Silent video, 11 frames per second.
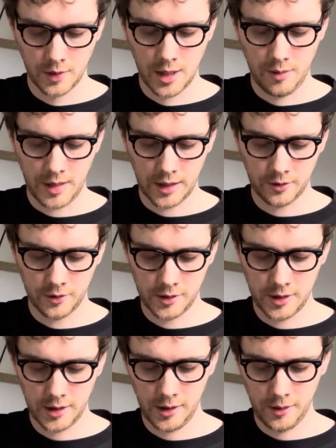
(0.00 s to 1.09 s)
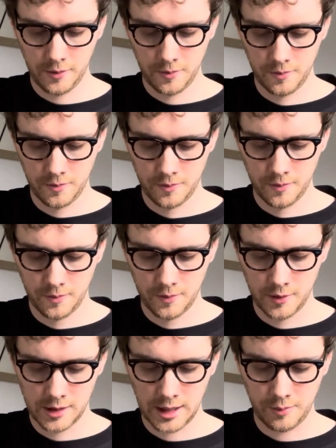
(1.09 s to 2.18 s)
And back to C,
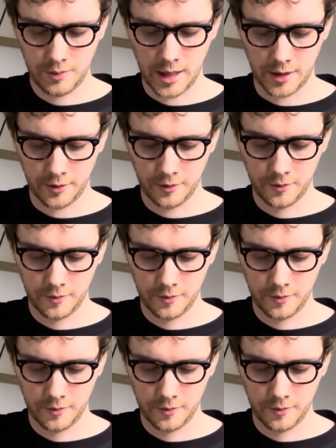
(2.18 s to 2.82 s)
same pattern.